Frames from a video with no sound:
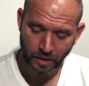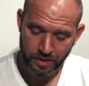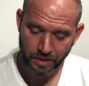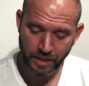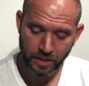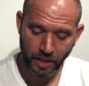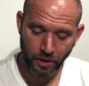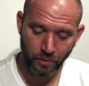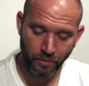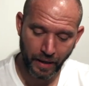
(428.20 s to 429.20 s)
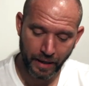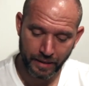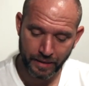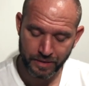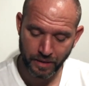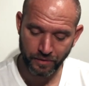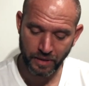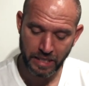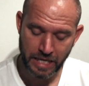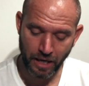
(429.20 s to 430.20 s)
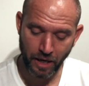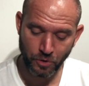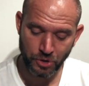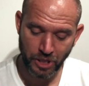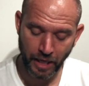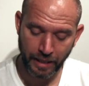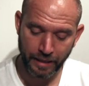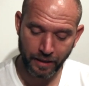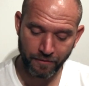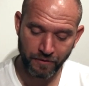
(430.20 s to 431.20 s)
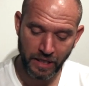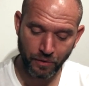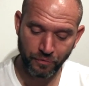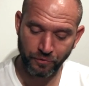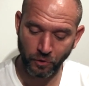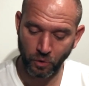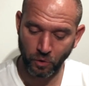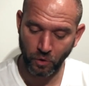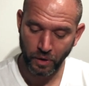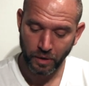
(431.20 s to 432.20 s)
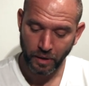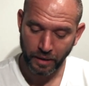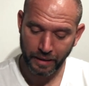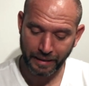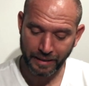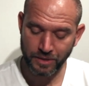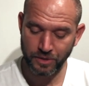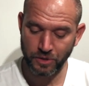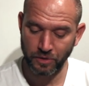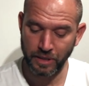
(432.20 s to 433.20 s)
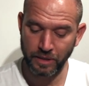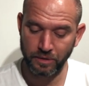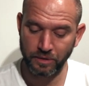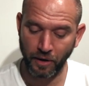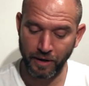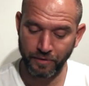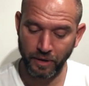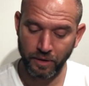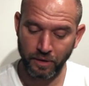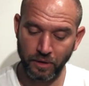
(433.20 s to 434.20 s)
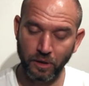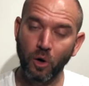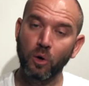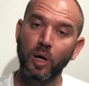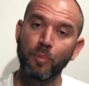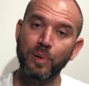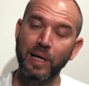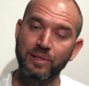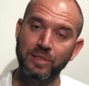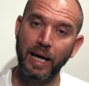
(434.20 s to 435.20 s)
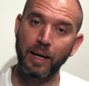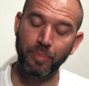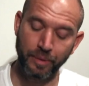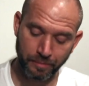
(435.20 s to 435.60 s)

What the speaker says: So there you go, that is the Oceanic Veo 4 connected to the Diverlog Plus app.